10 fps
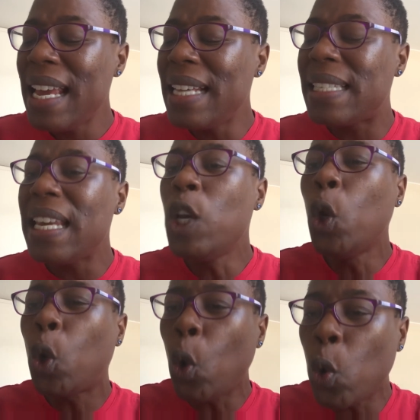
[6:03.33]
is
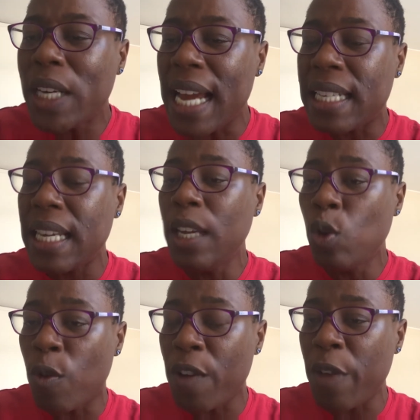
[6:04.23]
included in
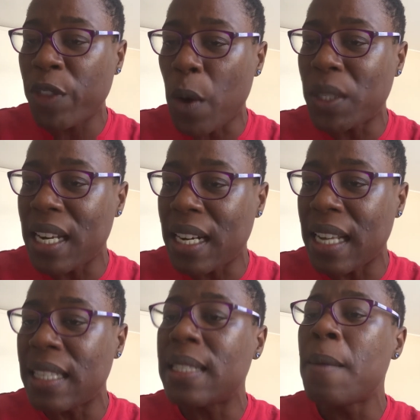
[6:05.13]
your 5,000
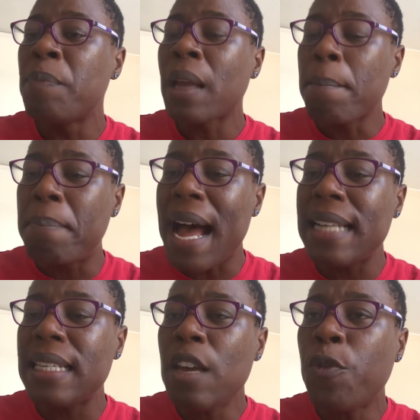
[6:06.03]
rands.
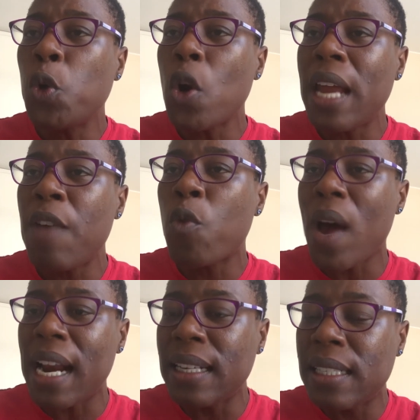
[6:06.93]
But if you don't have
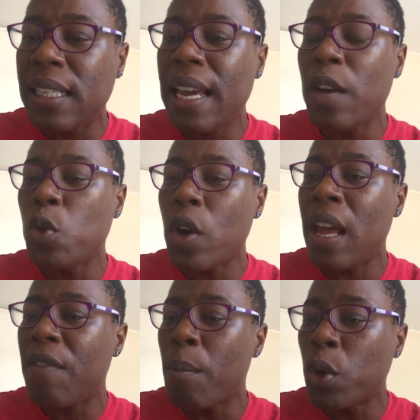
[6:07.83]
warranty and you don't
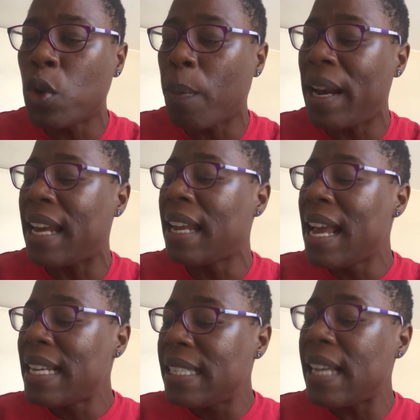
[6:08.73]
have a motor plan,
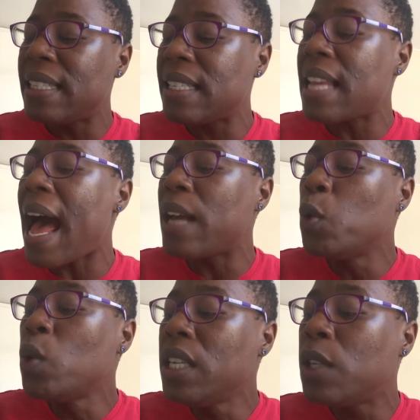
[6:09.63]
chances are
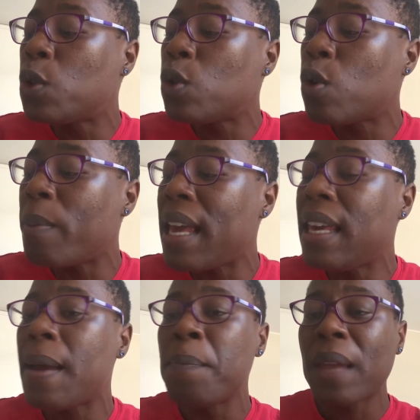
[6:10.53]
you need to
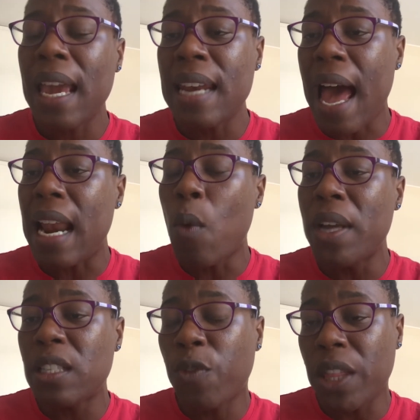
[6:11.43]
make an
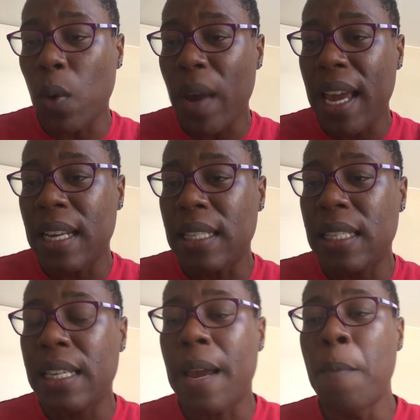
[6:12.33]
allowance for the wear and
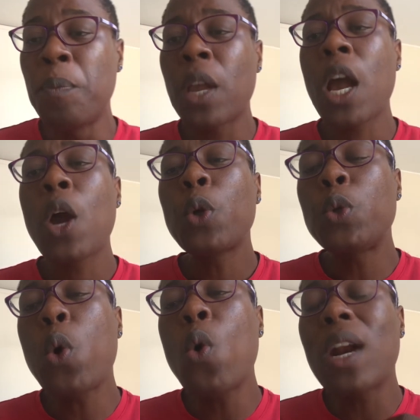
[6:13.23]
tear.
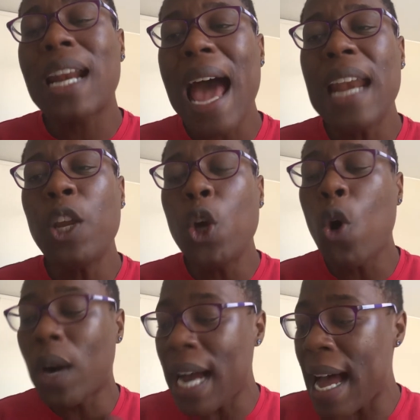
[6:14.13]
To run
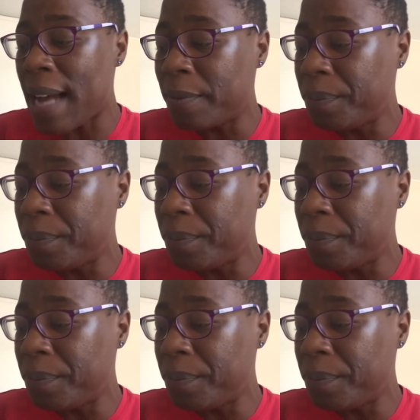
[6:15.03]
your car,